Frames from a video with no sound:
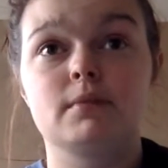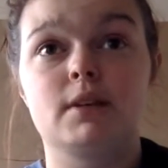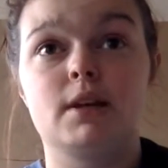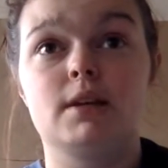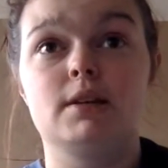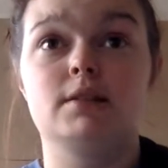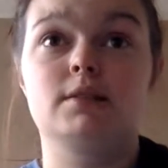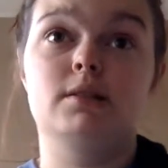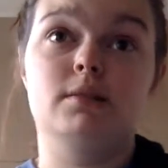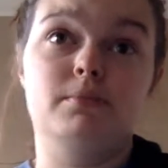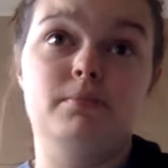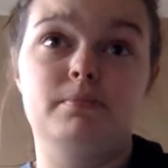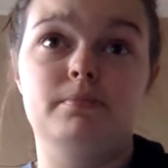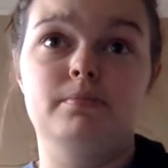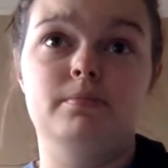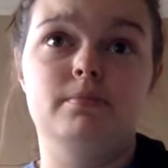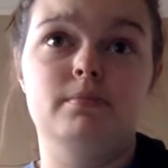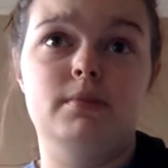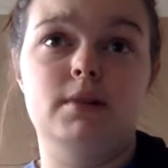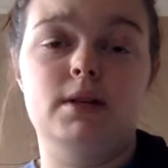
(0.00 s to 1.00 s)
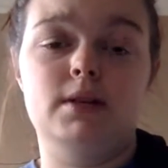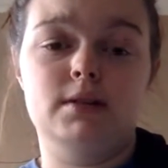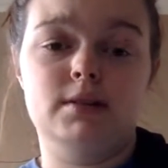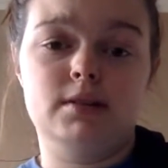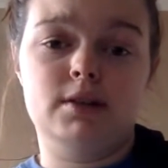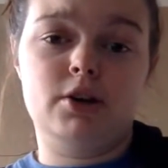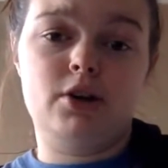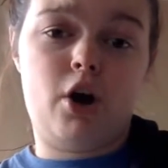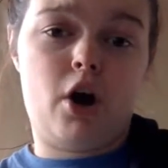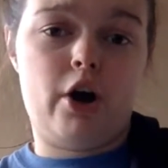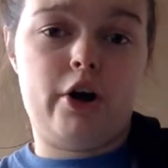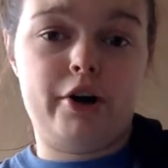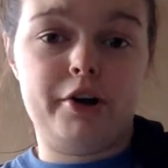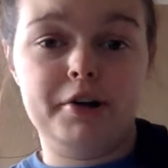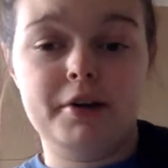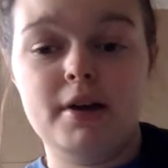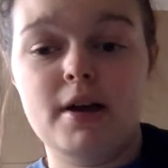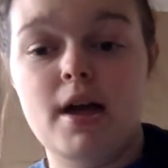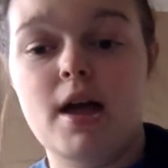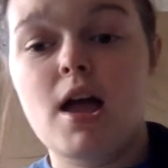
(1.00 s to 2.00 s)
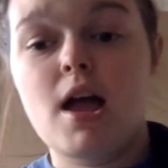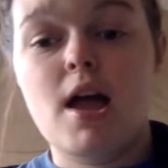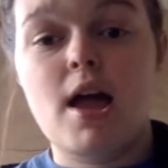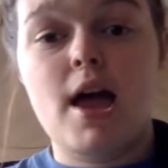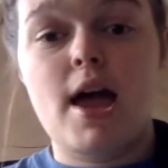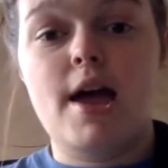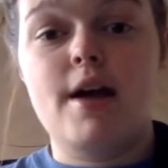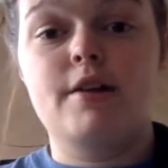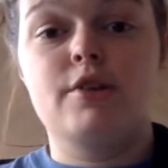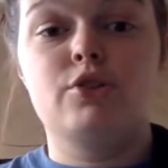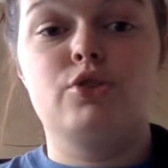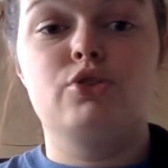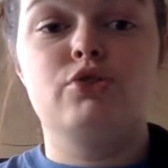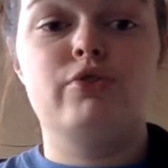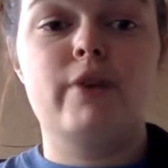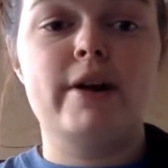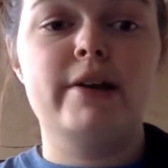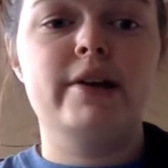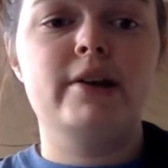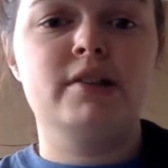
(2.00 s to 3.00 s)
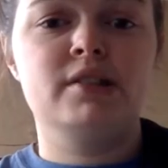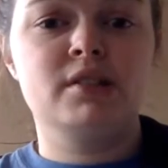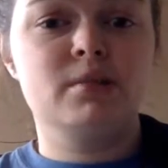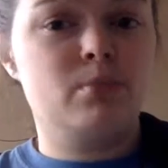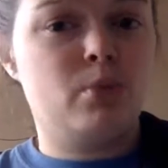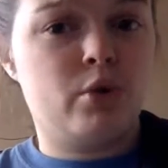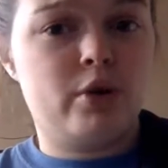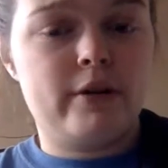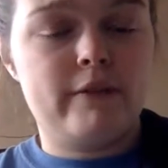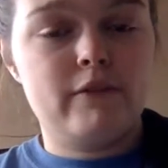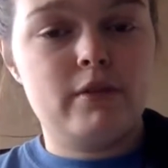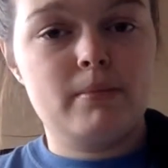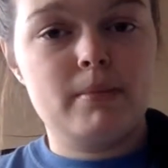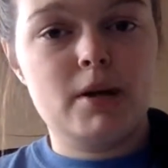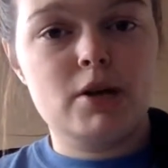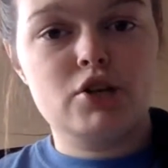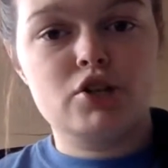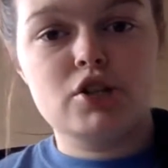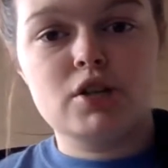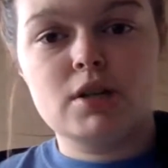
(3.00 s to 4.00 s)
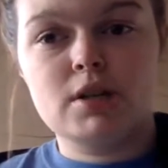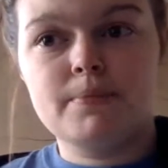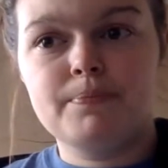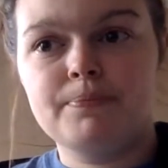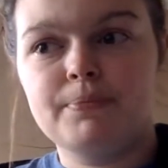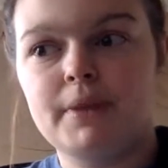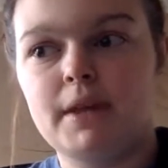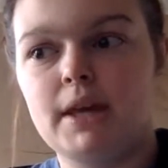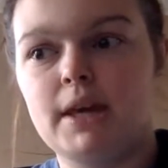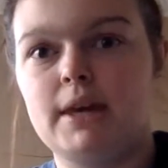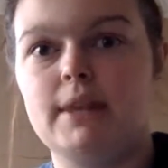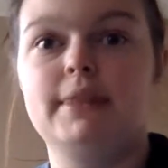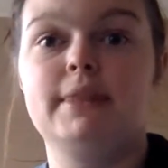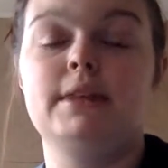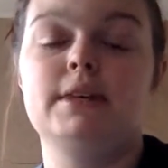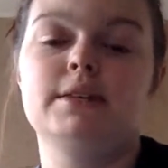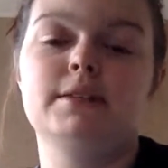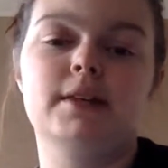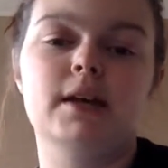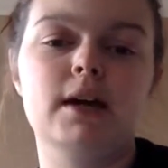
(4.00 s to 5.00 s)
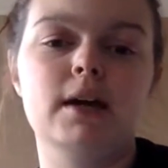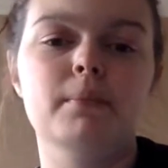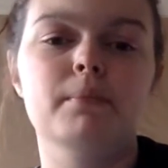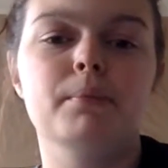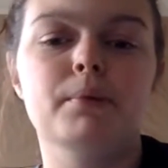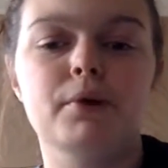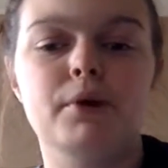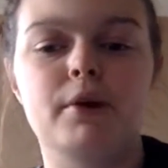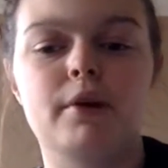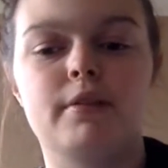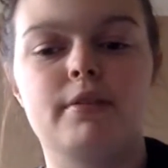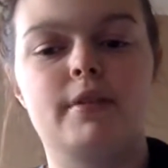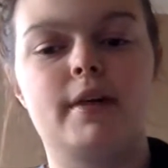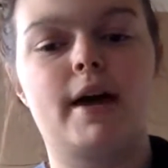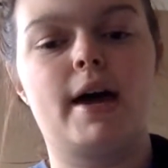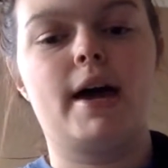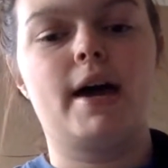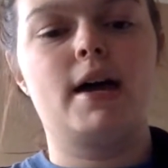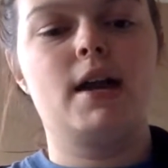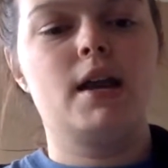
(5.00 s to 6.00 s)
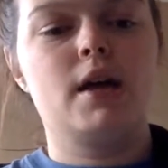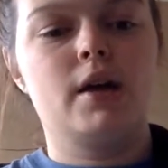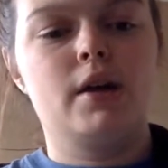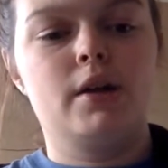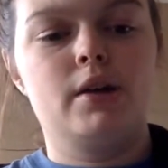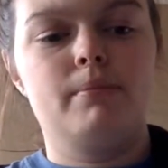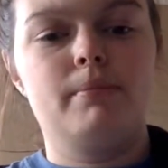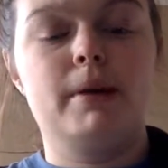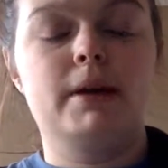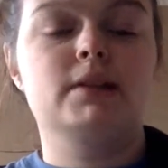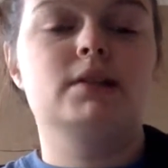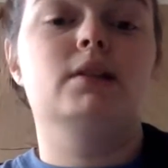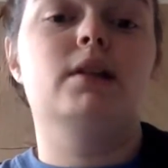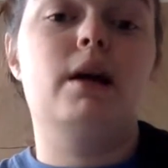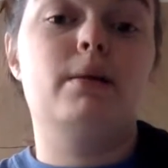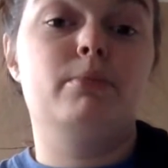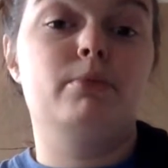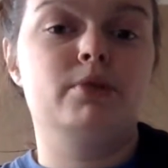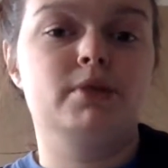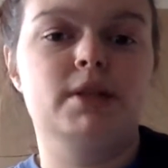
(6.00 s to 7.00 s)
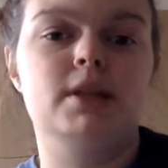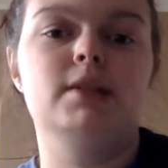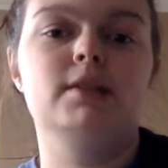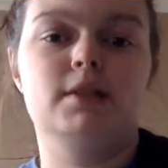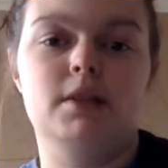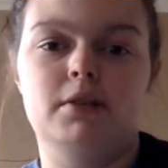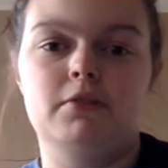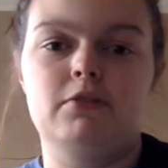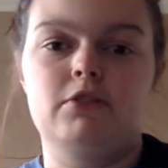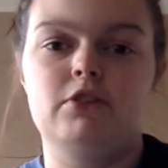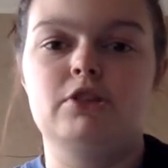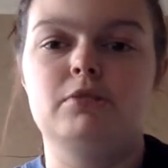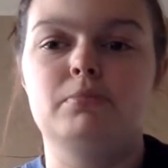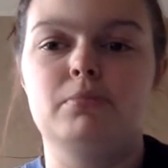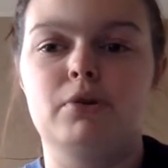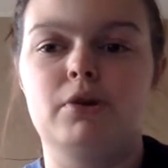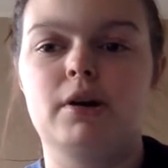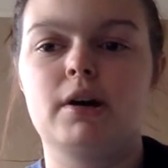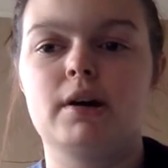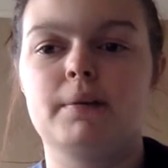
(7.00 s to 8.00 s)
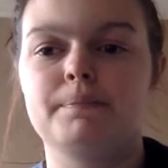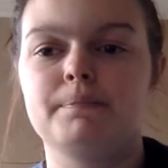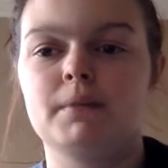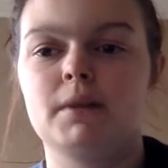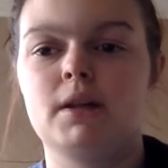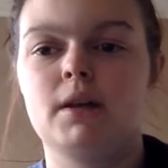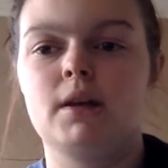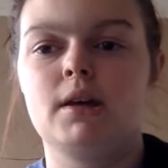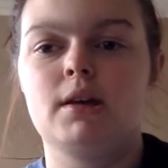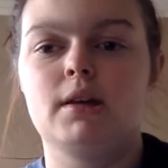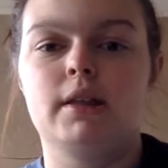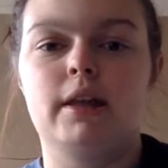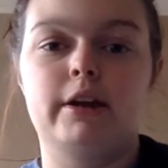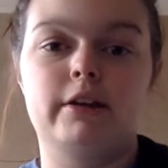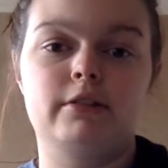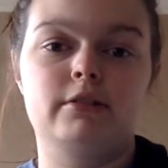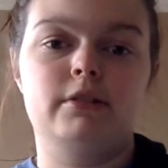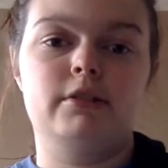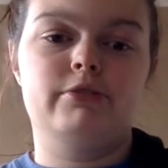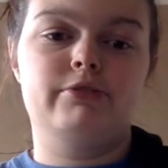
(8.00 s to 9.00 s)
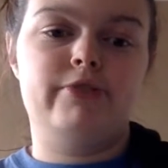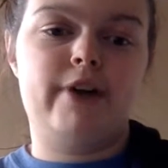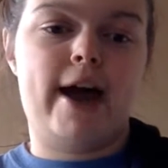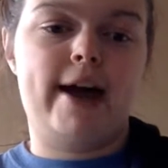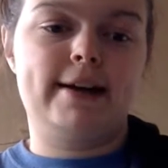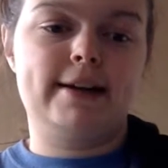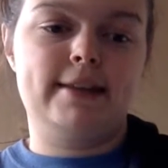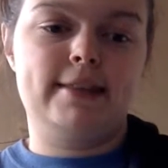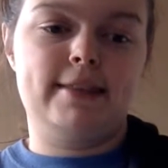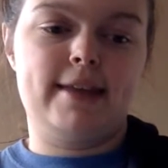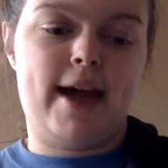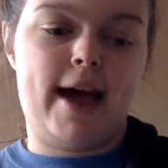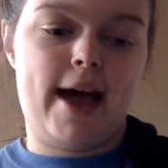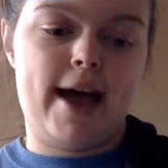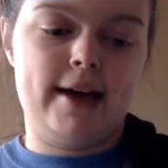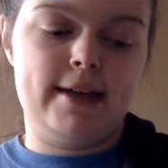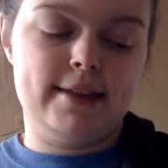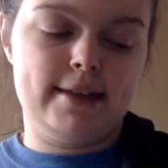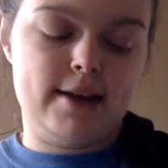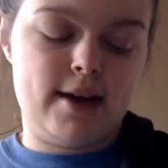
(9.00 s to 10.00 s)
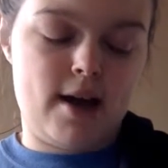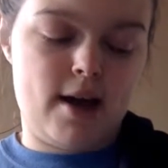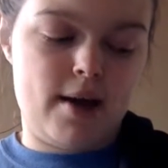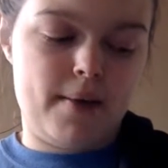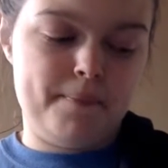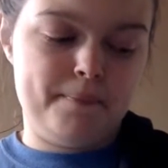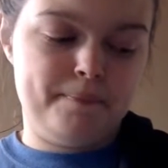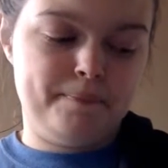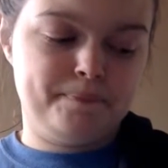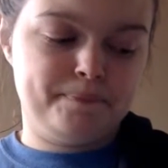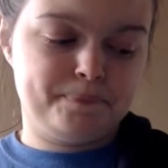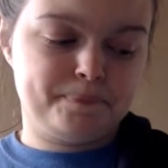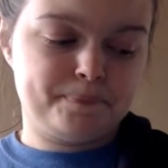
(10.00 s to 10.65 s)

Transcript: is the is the guard. And you find out some more information in the second book that makes a lot more sense in the first book, like the fact that um,